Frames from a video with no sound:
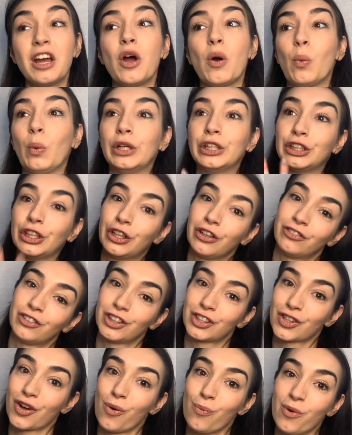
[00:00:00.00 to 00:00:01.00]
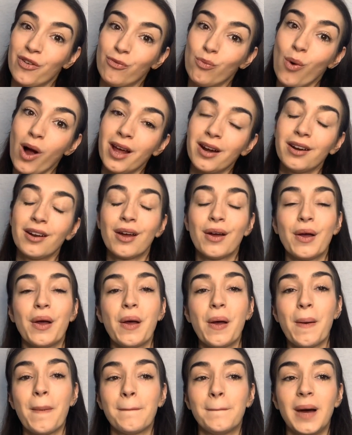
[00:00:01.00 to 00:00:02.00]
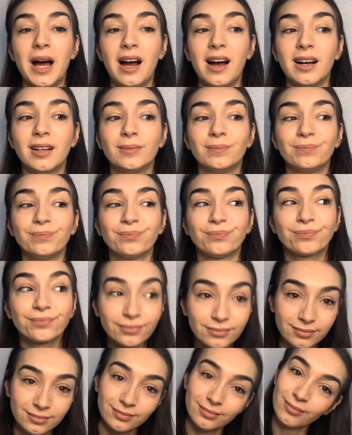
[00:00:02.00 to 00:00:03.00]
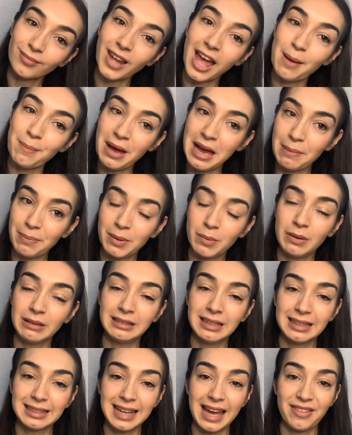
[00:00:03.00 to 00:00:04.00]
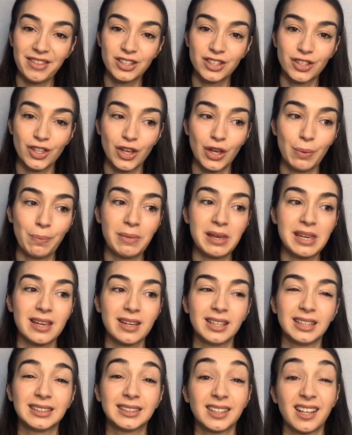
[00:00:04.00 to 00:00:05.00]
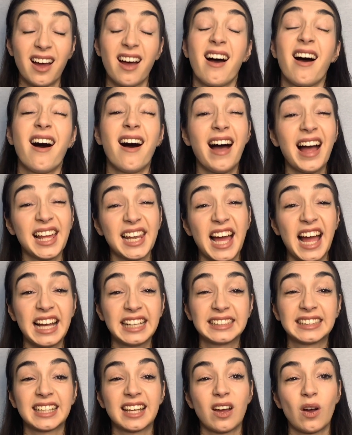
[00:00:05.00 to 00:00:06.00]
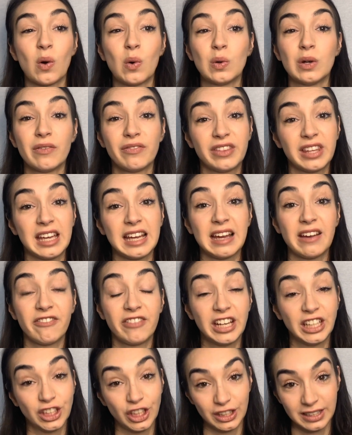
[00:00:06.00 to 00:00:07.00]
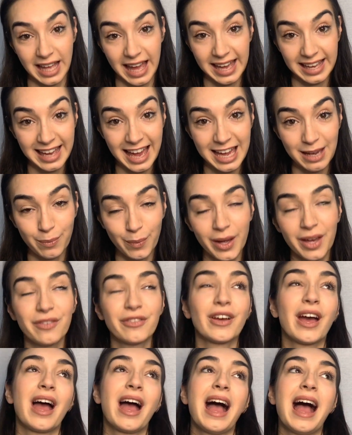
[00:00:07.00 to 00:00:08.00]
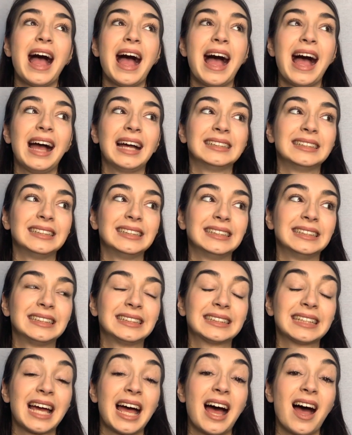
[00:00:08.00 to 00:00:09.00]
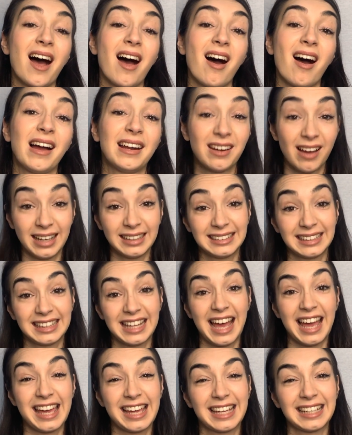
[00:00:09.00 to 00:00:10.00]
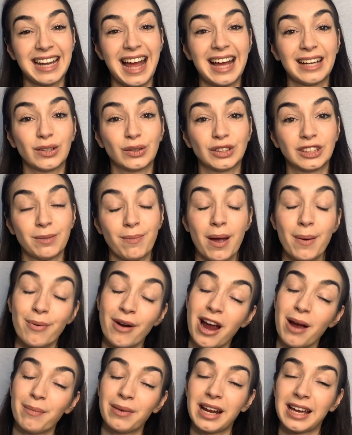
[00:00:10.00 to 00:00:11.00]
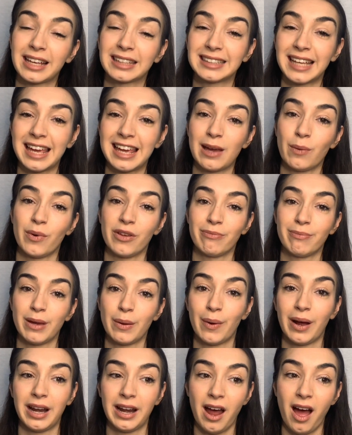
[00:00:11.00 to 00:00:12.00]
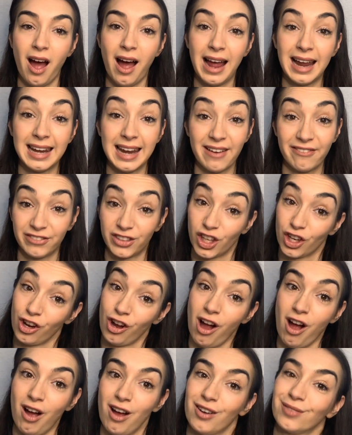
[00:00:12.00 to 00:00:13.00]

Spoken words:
we should have just gone with one, but I'm happy we did get the 2 because I liked all of the features that it came with, and I liked that it could add onto my pram and I could take it with me when I left the car.